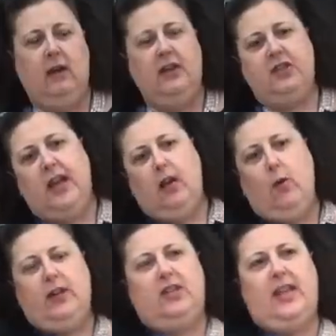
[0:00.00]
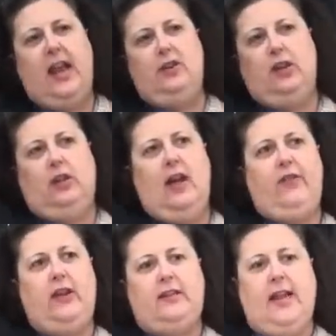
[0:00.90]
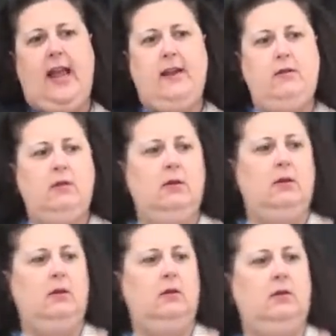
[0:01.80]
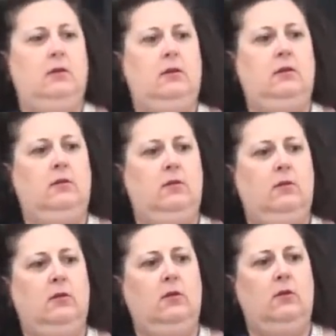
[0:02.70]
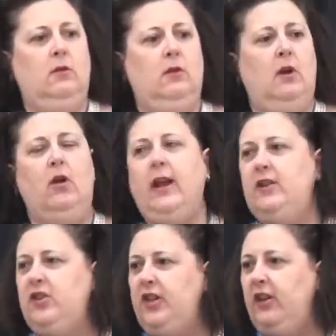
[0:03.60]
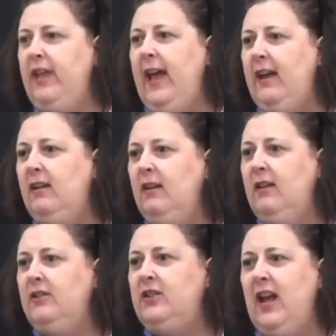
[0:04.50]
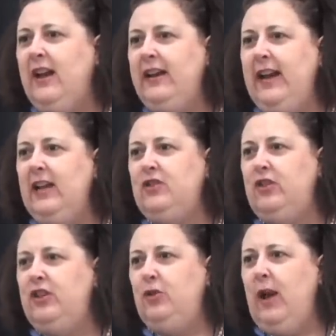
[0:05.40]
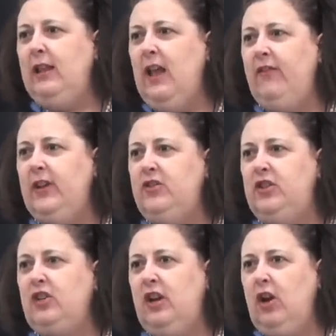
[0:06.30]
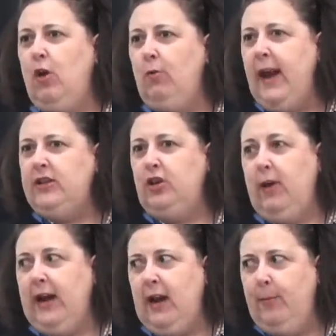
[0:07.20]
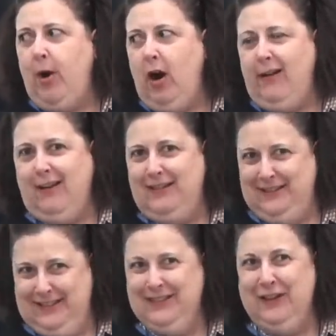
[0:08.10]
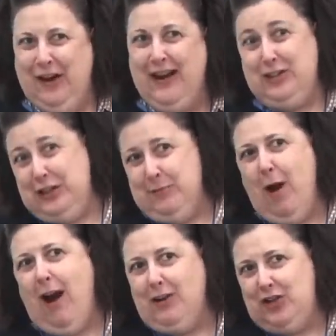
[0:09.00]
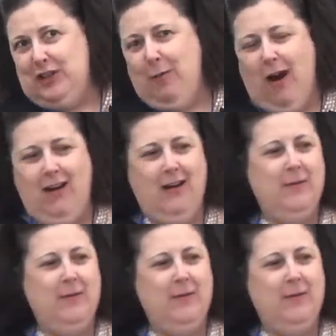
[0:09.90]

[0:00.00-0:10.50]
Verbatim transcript: On a scale of 1 to 10, do you love it at 10? I paid 20. Okay, did you hear that? She's not going to answer the do I love it. She's going to go right to I got a bargain right? She's smart. She's smart.